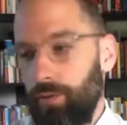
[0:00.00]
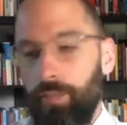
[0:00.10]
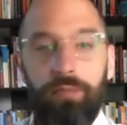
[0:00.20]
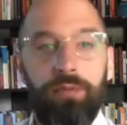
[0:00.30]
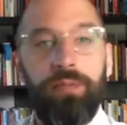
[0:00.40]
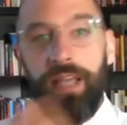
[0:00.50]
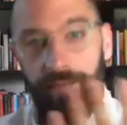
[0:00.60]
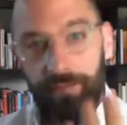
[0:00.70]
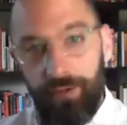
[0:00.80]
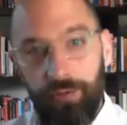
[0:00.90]
probably
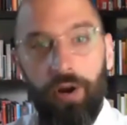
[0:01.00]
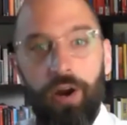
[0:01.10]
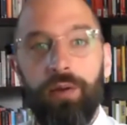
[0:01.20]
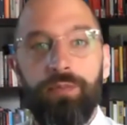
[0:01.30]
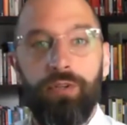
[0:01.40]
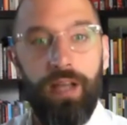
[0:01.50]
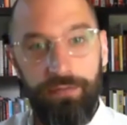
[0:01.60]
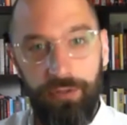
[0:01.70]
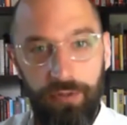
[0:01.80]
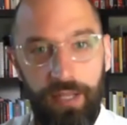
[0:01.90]
have 2 arms, you'll have
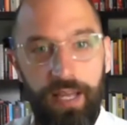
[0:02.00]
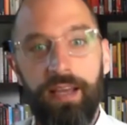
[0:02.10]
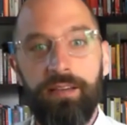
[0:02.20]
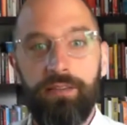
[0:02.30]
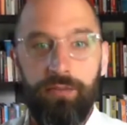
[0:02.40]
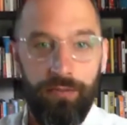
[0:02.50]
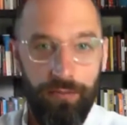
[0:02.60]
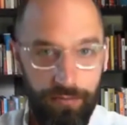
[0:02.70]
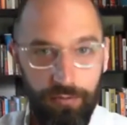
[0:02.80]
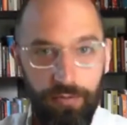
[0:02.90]
2 legs,
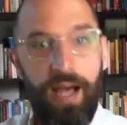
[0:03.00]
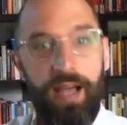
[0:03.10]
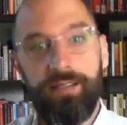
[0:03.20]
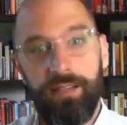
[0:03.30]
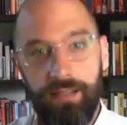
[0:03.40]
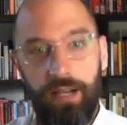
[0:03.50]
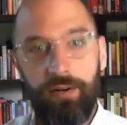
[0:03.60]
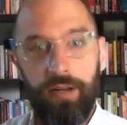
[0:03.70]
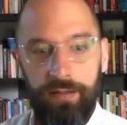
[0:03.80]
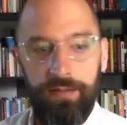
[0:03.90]
2 eyes,
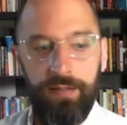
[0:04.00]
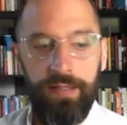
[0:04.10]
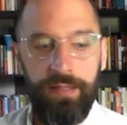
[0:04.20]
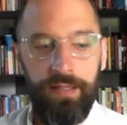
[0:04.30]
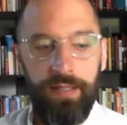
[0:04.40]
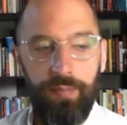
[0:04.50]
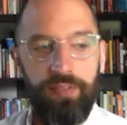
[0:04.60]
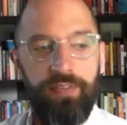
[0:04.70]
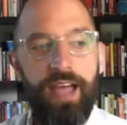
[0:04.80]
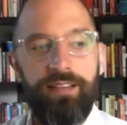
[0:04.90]
etc.
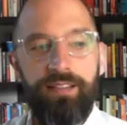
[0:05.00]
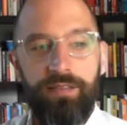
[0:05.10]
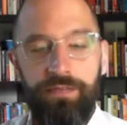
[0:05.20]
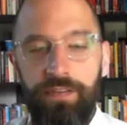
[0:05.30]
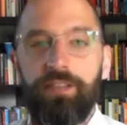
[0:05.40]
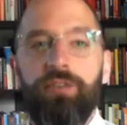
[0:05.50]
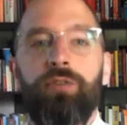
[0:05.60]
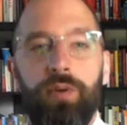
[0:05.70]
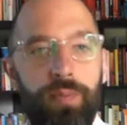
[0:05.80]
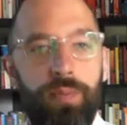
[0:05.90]
But that's the
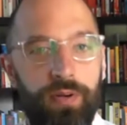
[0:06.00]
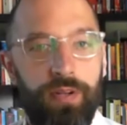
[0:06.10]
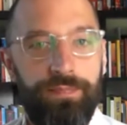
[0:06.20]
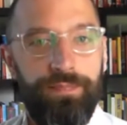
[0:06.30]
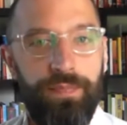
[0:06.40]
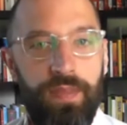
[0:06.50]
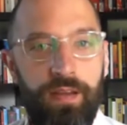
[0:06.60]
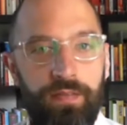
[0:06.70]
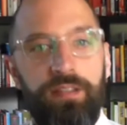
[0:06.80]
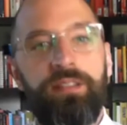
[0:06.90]
physical component.
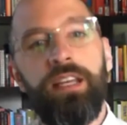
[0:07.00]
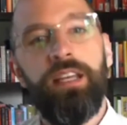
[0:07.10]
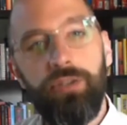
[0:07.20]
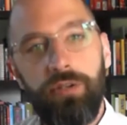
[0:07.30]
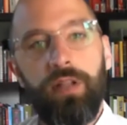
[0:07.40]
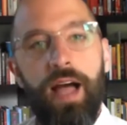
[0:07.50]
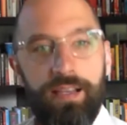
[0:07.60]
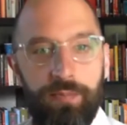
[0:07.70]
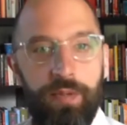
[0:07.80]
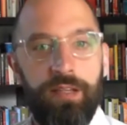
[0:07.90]
The digital
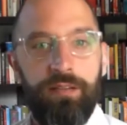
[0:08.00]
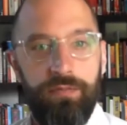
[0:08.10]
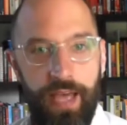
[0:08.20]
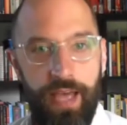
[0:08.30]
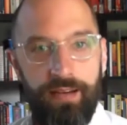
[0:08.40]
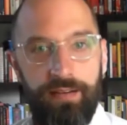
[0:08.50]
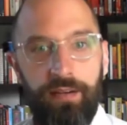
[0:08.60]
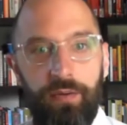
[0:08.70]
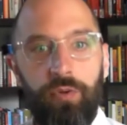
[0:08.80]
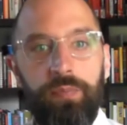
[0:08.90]
aspect of that
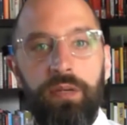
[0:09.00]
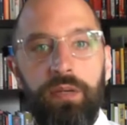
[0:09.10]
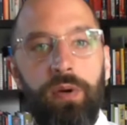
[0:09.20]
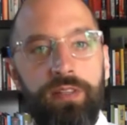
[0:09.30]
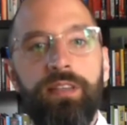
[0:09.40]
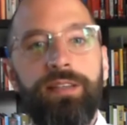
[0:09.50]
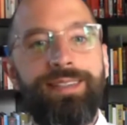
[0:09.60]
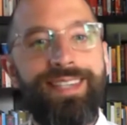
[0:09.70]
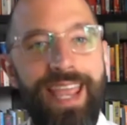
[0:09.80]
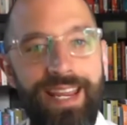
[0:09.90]
would be, what's the
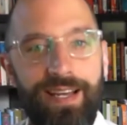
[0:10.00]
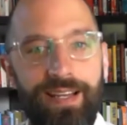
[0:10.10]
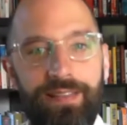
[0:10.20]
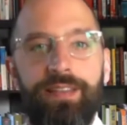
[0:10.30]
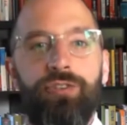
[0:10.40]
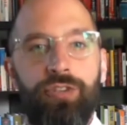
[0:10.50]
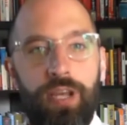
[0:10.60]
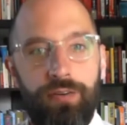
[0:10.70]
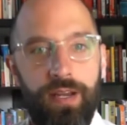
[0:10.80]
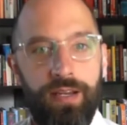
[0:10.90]
data that's
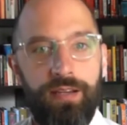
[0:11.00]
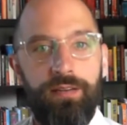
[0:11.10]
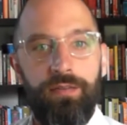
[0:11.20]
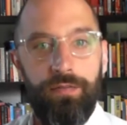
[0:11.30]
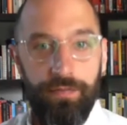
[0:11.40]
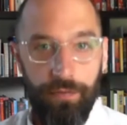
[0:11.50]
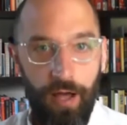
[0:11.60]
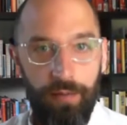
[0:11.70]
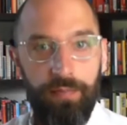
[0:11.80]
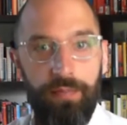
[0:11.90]
generated
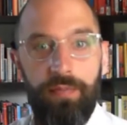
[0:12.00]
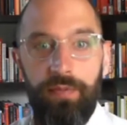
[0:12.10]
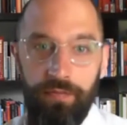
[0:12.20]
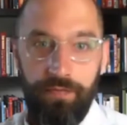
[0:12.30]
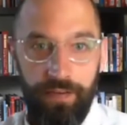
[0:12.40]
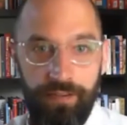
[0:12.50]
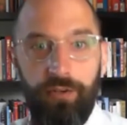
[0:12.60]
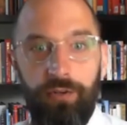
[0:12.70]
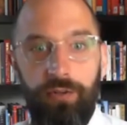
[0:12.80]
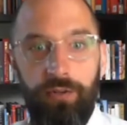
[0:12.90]
from the
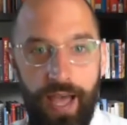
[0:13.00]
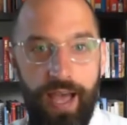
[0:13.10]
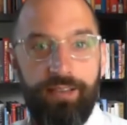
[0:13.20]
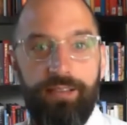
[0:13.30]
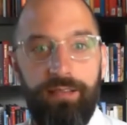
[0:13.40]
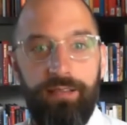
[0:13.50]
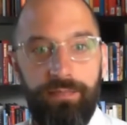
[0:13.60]
physical asset?